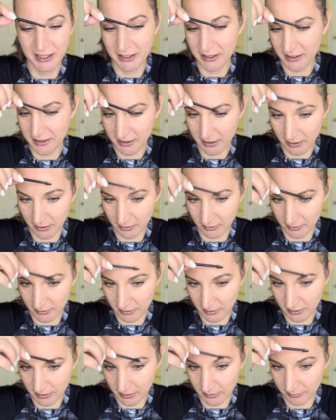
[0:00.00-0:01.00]
So
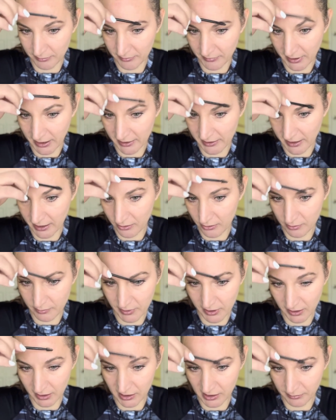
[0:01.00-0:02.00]
yeah, they could
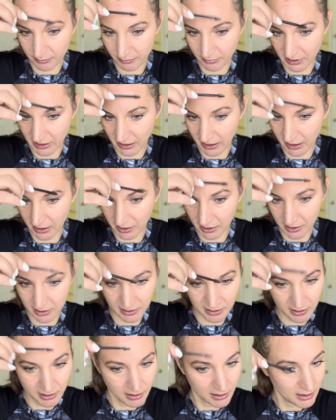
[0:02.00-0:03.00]
be a little perkier,
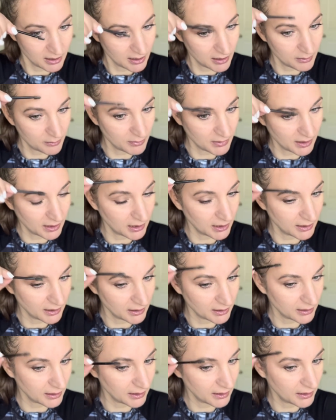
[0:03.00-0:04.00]
but
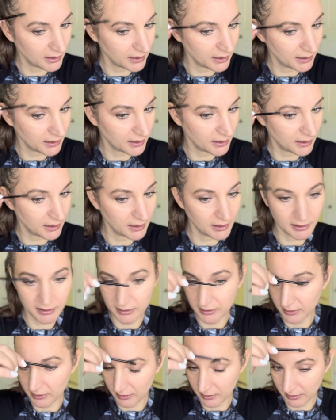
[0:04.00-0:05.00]
they're
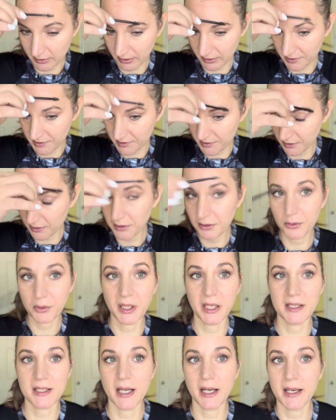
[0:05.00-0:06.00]
still
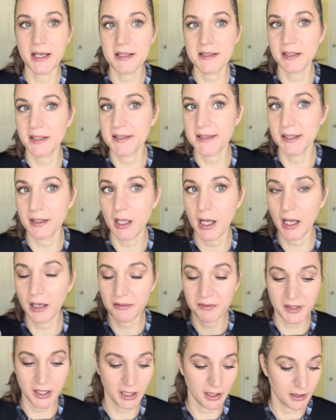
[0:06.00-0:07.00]
looking nice. They still
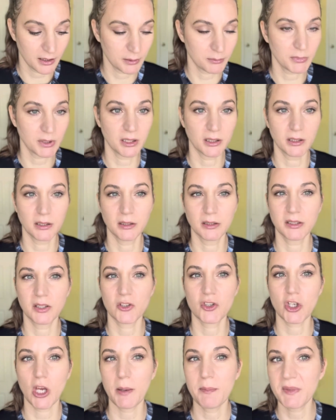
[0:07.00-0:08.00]
have the
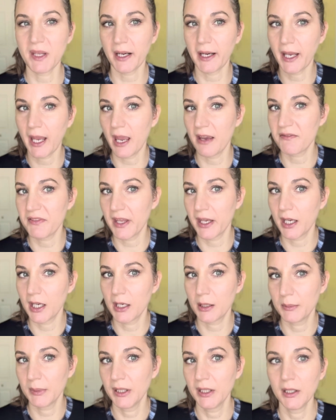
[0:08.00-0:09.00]
shape that I gave
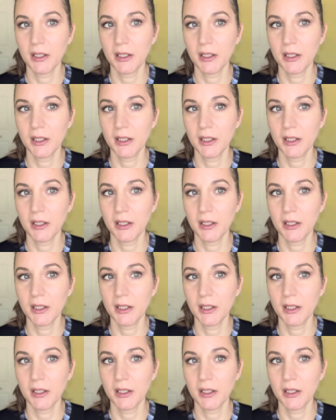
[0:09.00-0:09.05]
them.